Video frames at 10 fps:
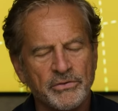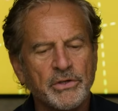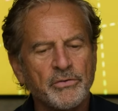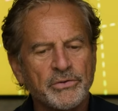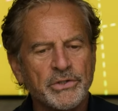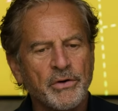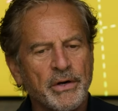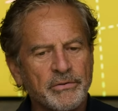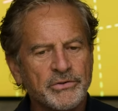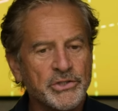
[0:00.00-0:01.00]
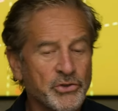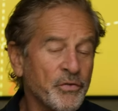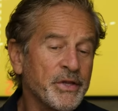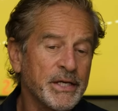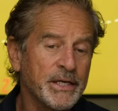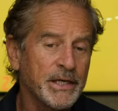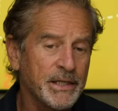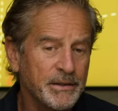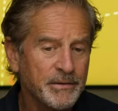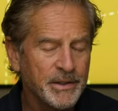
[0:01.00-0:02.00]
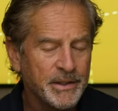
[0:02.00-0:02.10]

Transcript: So just on the